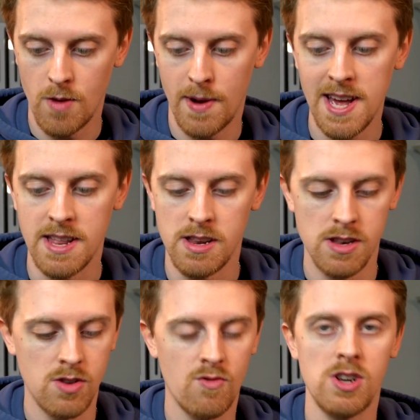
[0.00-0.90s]
well
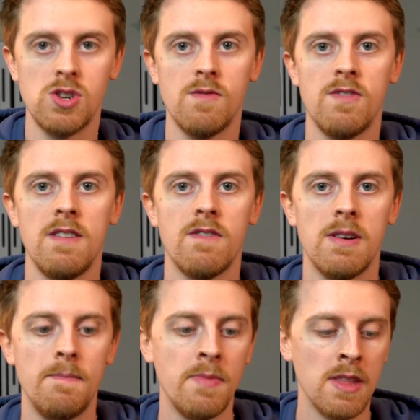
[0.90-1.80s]
played. Great job,
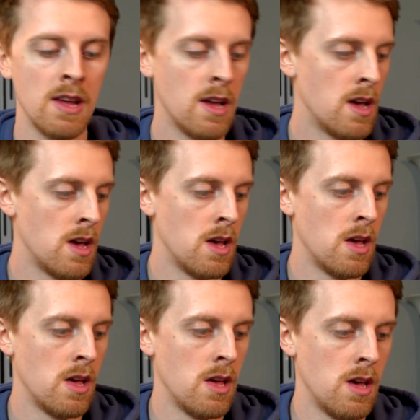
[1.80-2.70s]
Fifine.
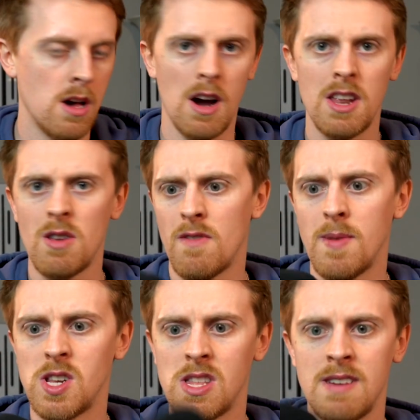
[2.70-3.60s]
I don't know
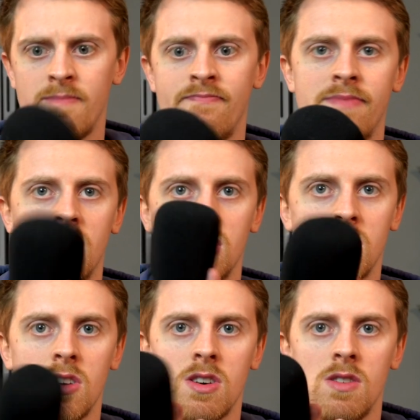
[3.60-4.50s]
if I mentioned that. That's
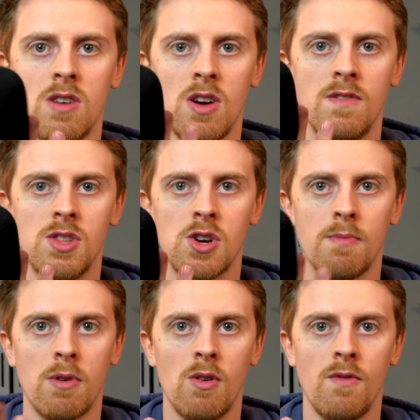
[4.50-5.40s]
just to go over the
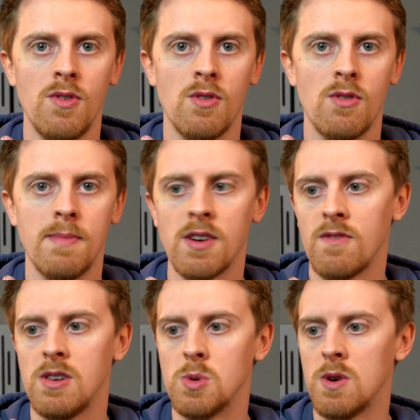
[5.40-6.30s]
top of your
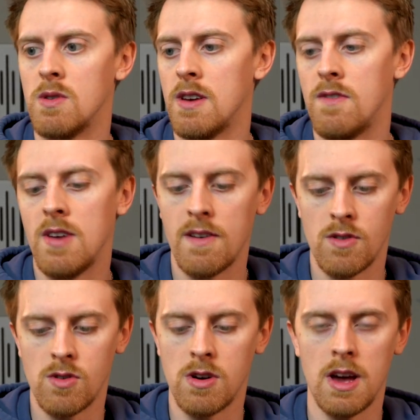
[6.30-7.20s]
microphone as well. If you
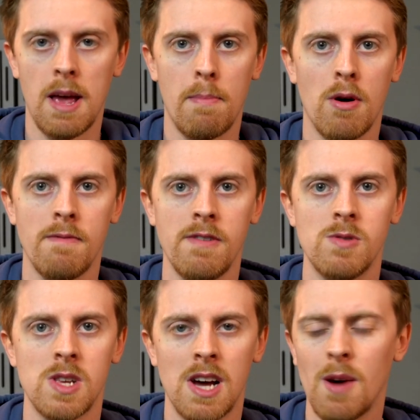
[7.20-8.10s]
haven't got a pop
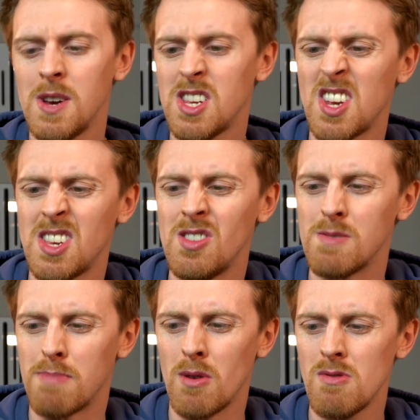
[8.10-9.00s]
filter, I wouldn't suggest
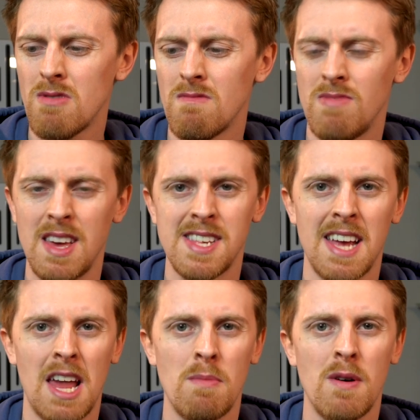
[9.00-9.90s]
you use both,
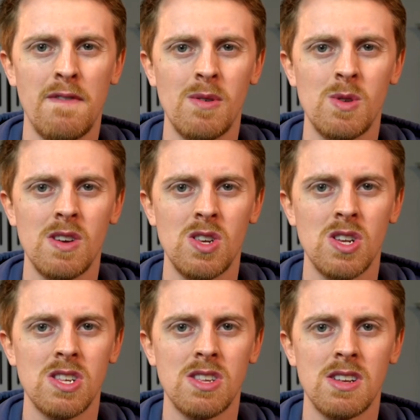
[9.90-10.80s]
this and a pop filter,
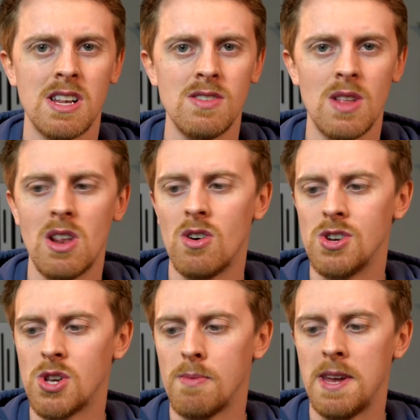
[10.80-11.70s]
because you're going to start to lose a
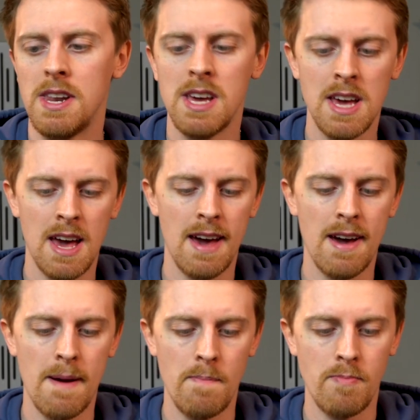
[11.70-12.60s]
lot of top end.
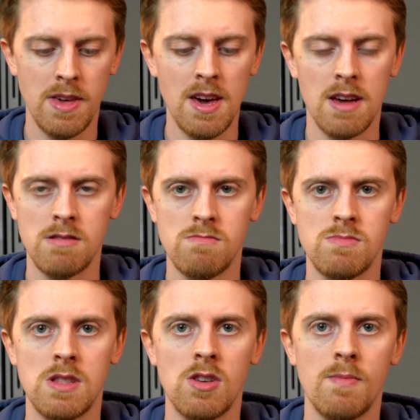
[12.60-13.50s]
But yeah,
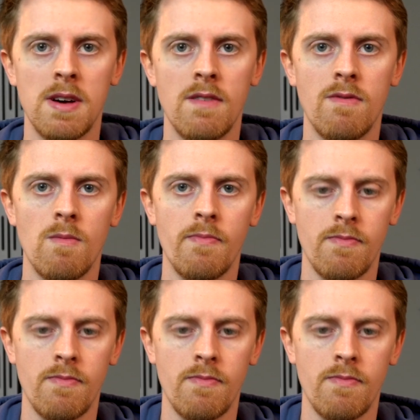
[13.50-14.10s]
a little bit of